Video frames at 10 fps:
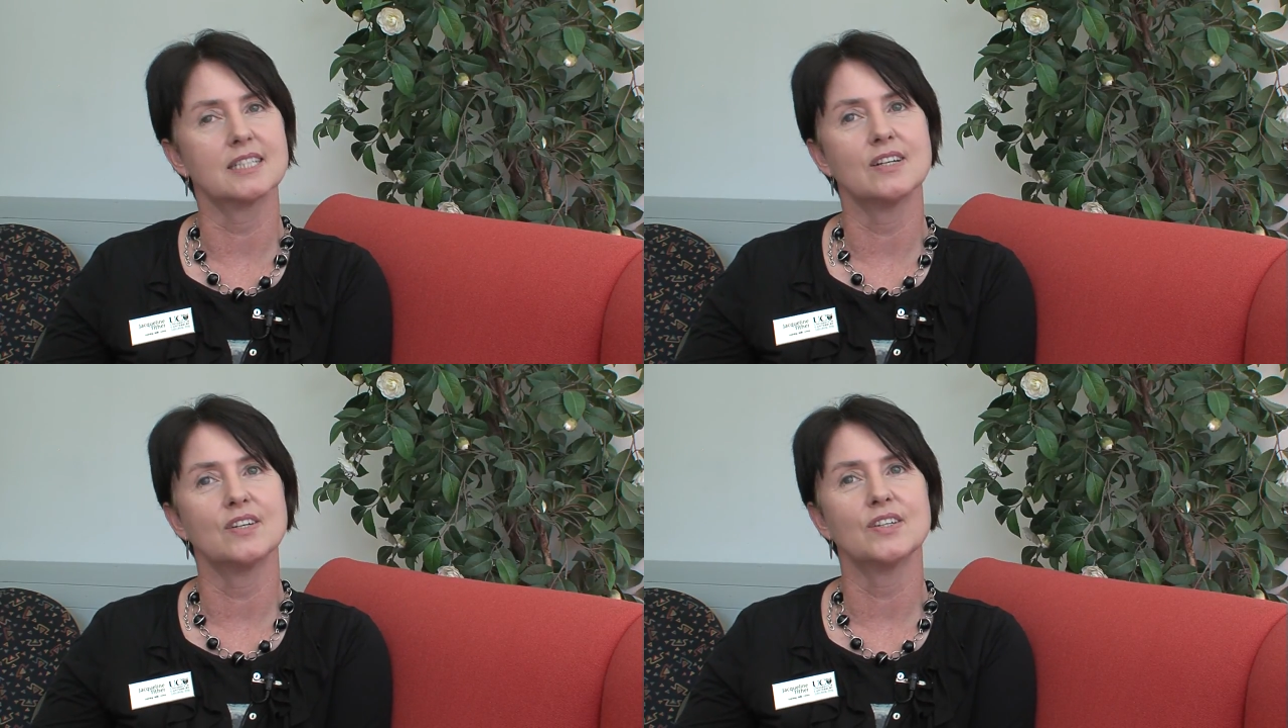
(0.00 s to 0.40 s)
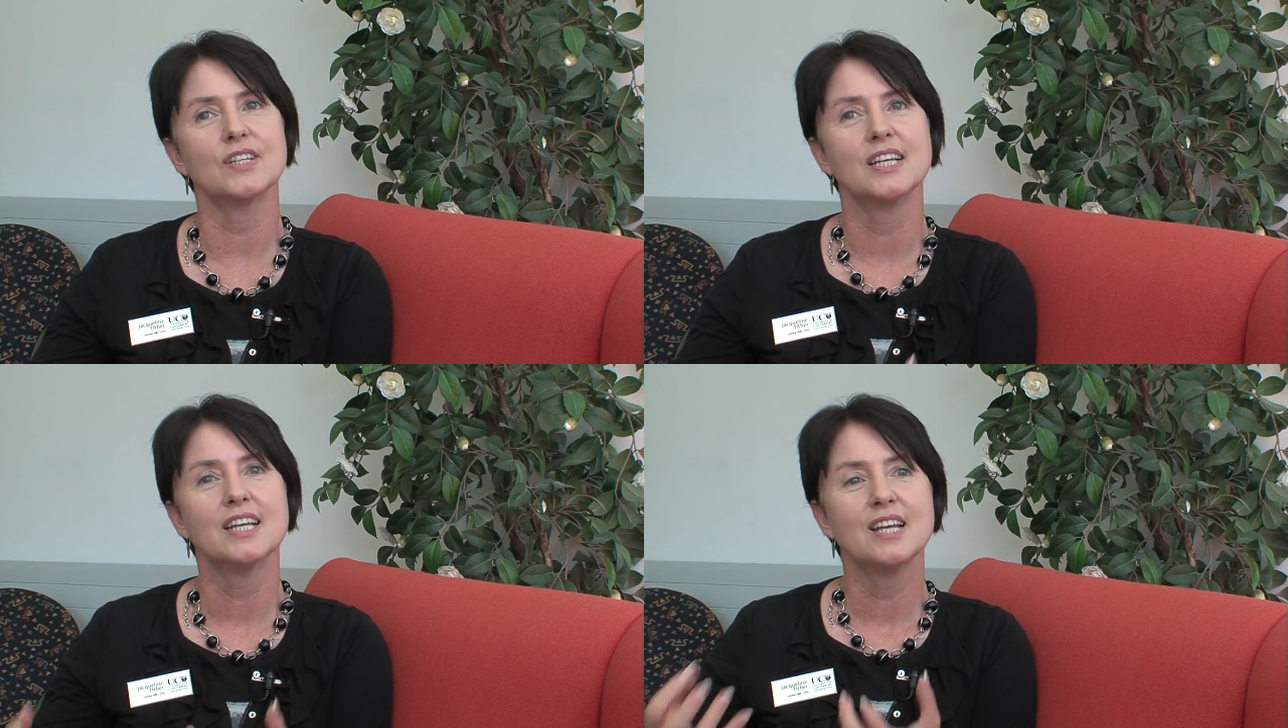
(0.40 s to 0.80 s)

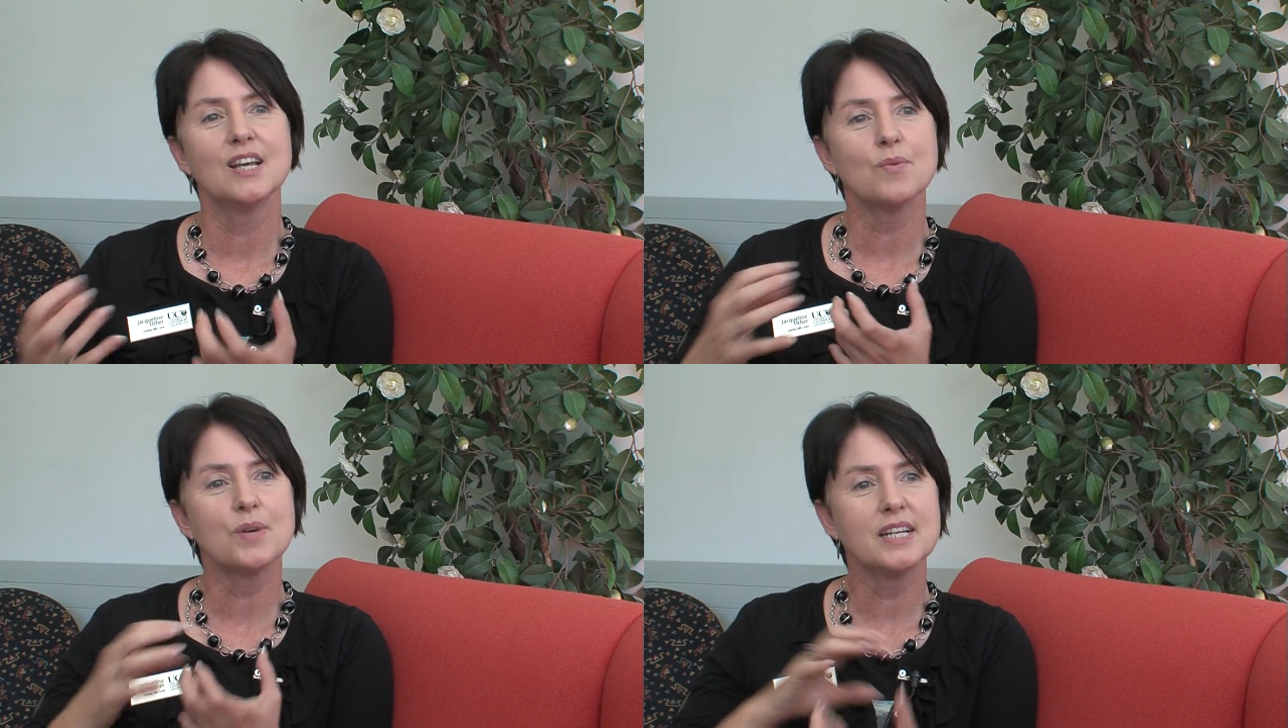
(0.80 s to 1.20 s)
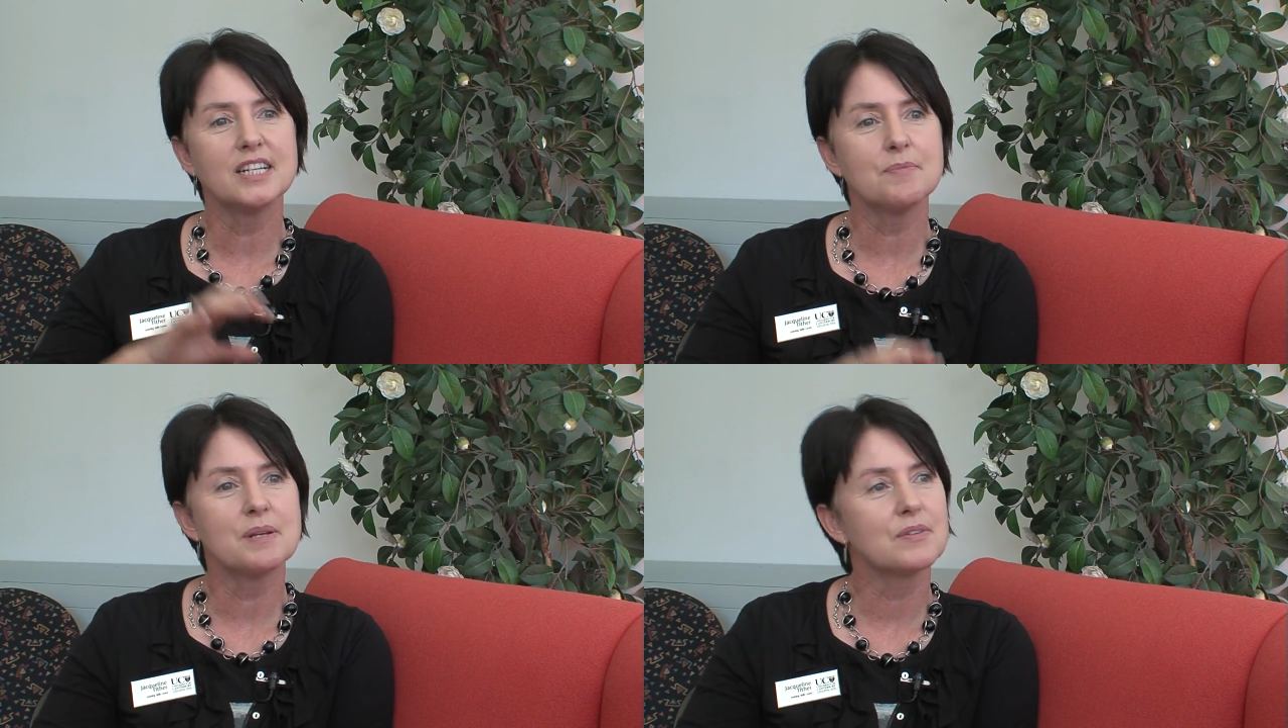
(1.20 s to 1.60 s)
So we
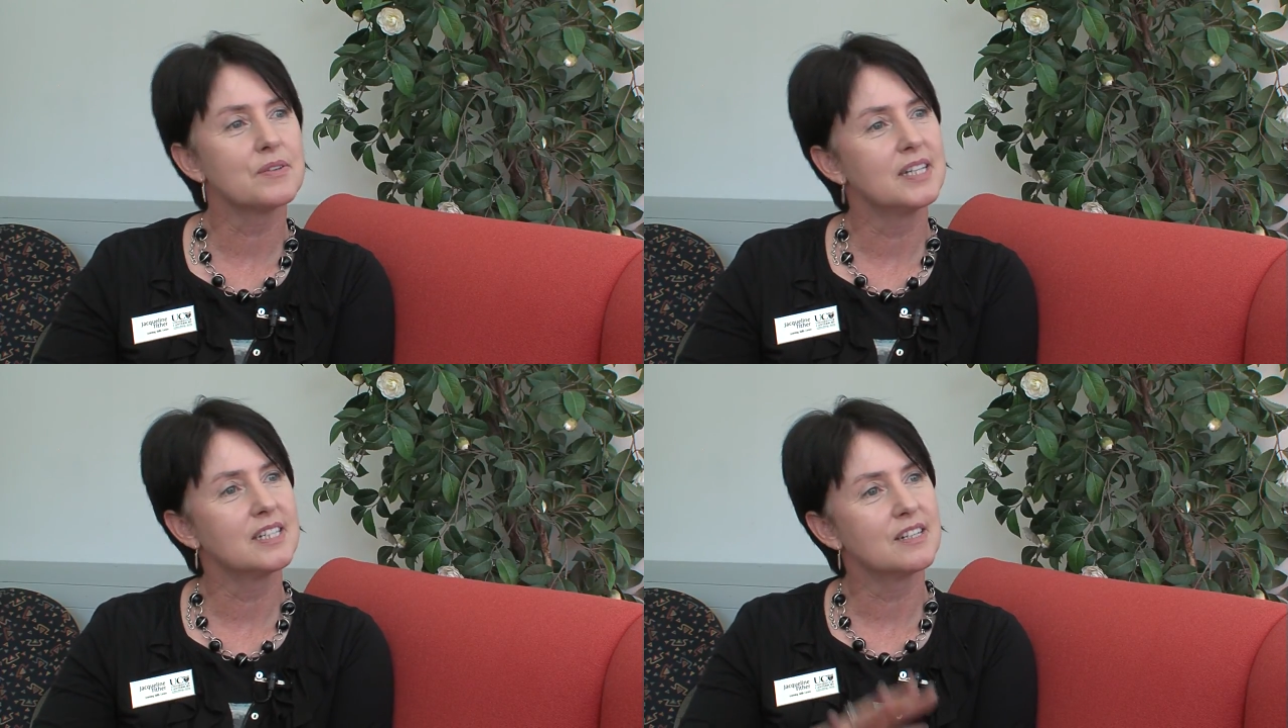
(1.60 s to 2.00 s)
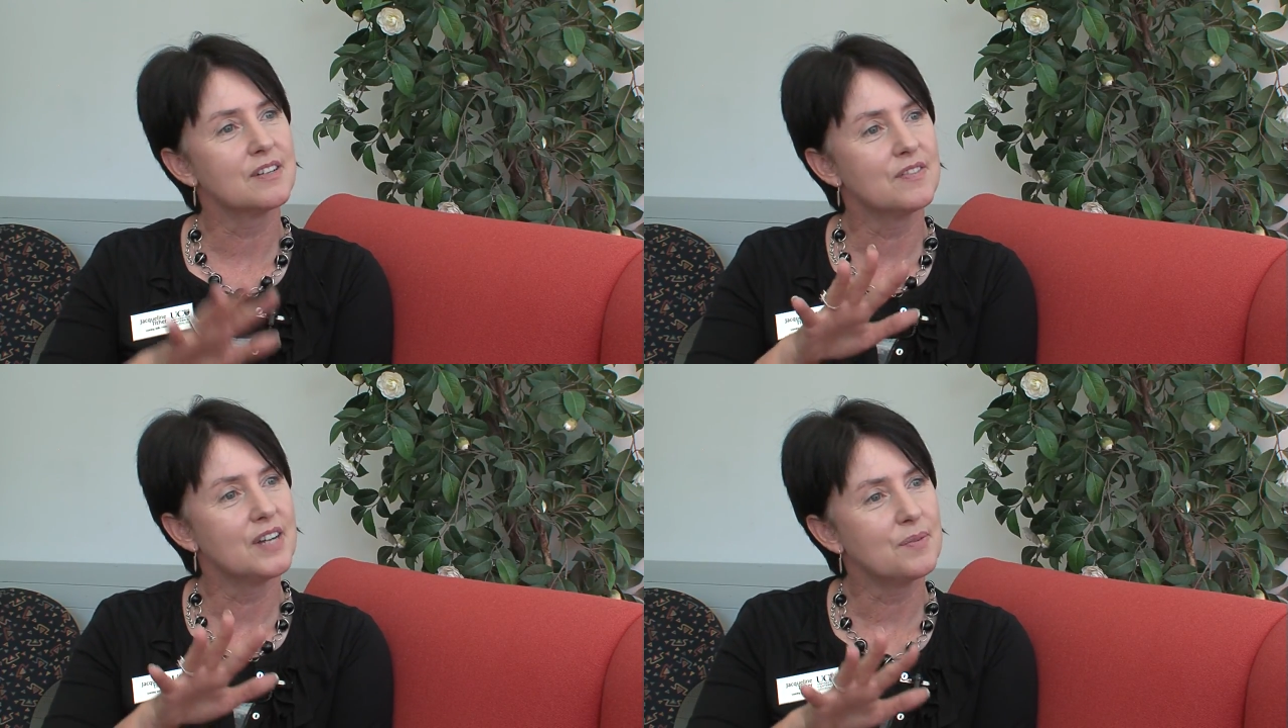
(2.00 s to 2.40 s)
need to be able to
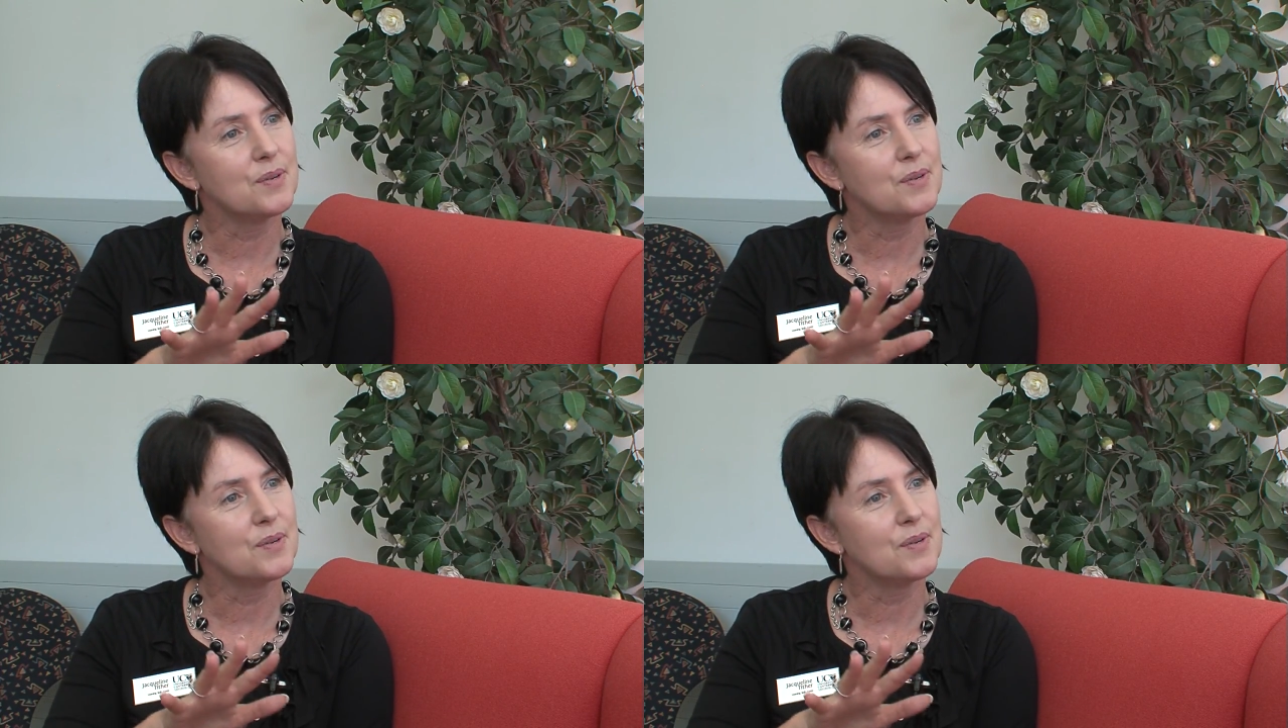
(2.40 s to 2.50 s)
identify